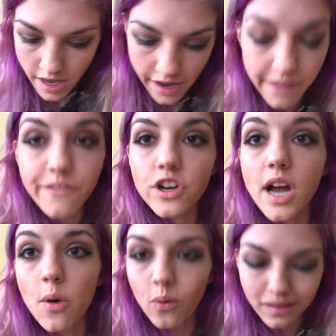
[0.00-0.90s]
I
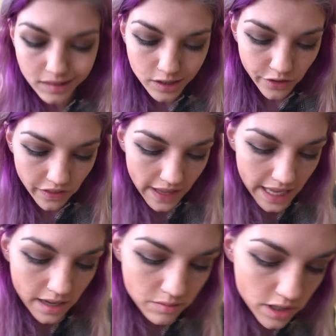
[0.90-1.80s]
forgot one little
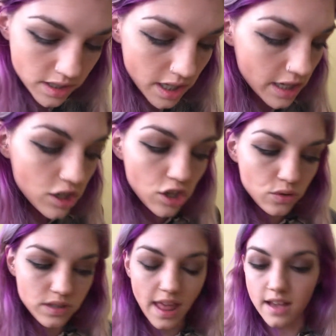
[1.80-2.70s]
thing. I'm just gonna
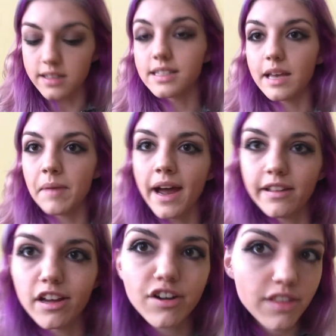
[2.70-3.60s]
use that same
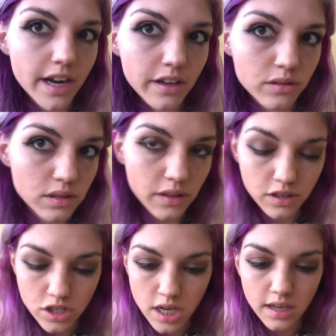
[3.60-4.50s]
highlighter that I used on the
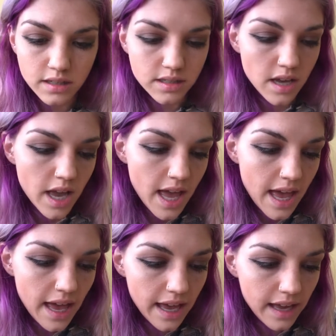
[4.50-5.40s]
cheeks
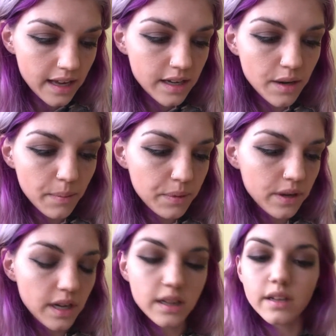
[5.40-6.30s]
and
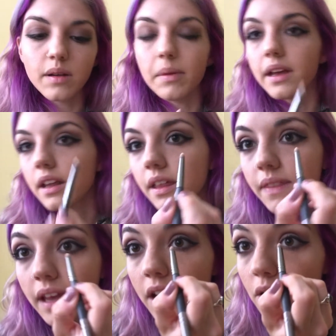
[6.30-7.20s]
put a little bit in
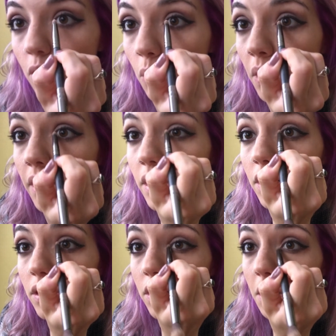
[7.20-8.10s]
the inner
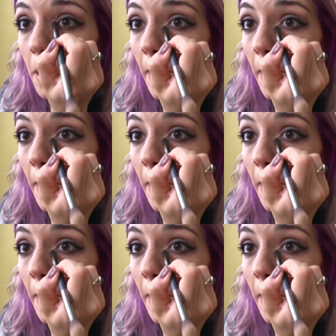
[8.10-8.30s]
corners.